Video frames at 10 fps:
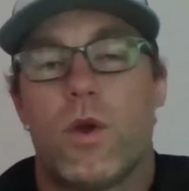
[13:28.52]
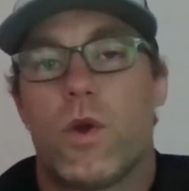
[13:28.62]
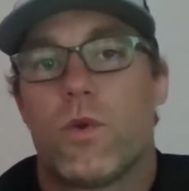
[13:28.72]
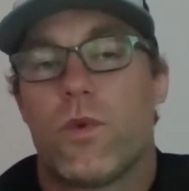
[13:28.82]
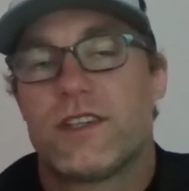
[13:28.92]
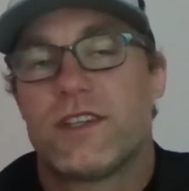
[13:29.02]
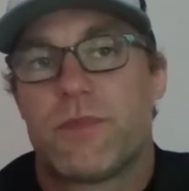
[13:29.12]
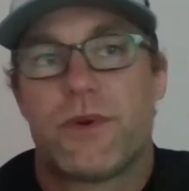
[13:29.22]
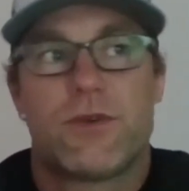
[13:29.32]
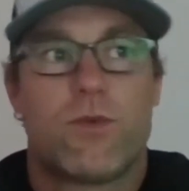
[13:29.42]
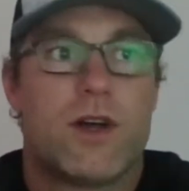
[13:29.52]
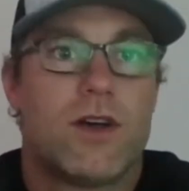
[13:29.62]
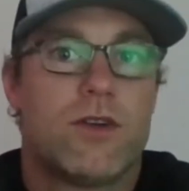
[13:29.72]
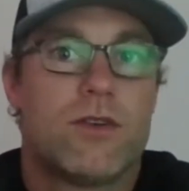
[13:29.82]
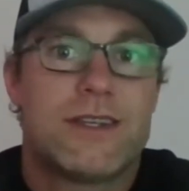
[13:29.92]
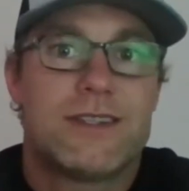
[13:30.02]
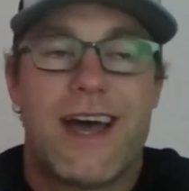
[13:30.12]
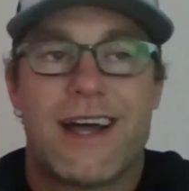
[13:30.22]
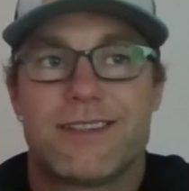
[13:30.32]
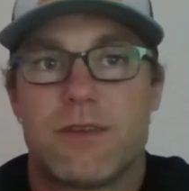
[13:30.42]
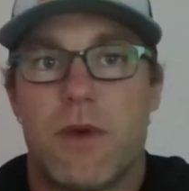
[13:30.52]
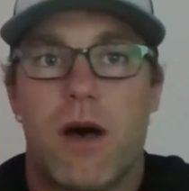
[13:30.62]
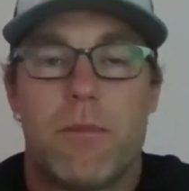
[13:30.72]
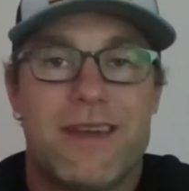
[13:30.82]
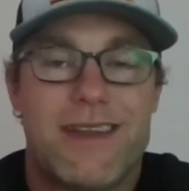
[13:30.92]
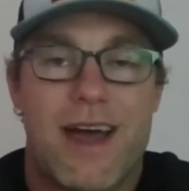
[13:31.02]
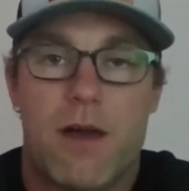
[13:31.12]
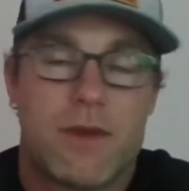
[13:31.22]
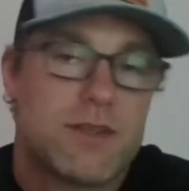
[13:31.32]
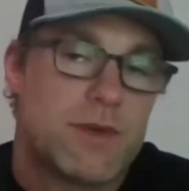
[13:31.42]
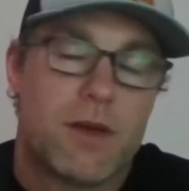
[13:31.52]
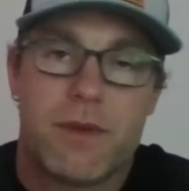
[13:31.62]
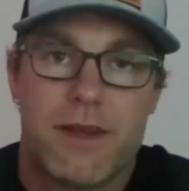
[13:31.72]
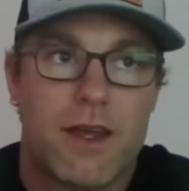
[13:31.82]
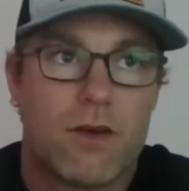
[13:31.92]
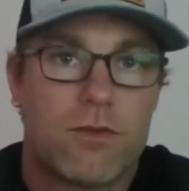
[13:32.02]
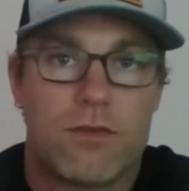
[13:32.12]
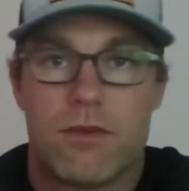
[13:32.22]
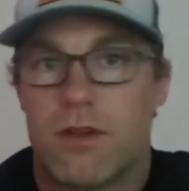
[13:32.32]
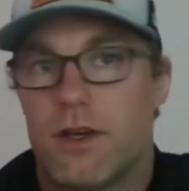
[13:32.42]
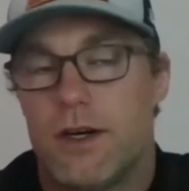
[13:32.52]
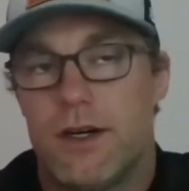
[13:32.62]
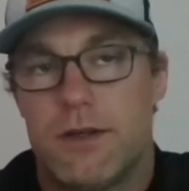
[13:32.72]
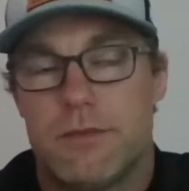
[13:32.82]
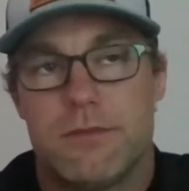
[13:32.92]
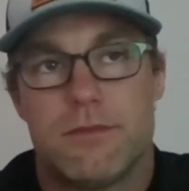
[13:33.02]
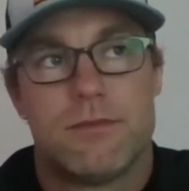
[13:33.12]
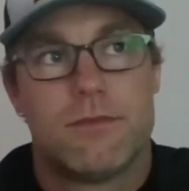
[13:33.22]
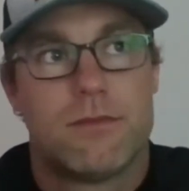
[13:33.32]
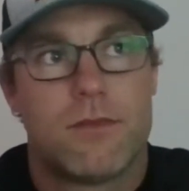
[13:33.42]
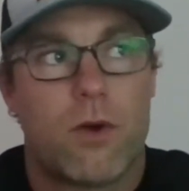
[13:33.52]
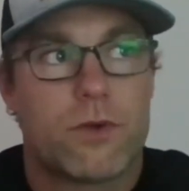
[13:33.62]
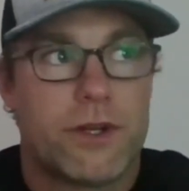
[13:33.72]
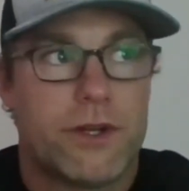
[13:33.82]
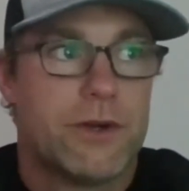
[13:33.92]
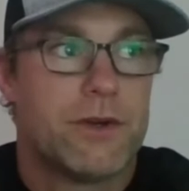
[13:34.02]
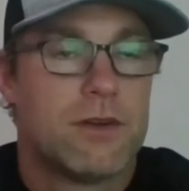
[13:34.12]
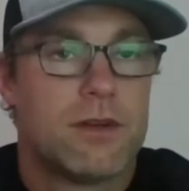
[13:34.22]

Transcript: Rates pretty well. He's had some up and down. I mean, he's been up and down all year.